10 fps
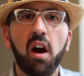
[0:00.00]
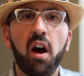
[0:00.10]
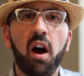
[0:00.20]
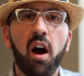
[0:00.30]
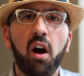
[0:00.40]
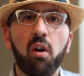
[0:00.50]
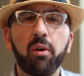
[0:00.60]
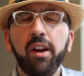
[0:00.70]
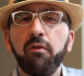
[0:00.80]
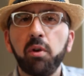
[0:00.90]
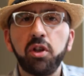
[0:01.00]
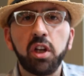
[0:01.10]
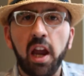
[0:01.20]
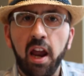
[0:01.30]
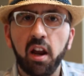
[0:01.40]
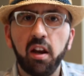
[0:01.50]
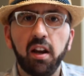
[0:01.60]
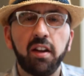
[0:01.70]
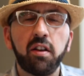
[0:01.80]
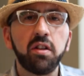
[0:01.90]
or give what you can,
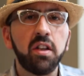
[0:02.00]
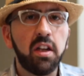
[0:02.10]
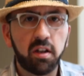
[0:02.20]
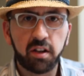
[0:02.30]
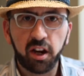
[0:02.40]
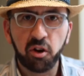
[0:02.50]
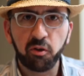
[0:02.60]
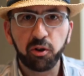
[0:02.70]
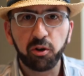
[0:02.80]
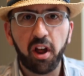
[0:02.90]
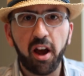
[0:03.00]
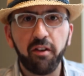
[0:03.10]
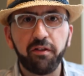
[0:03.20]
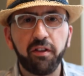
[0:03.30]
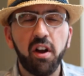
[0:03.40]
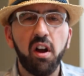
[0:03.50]
it doesn't need to take over your life,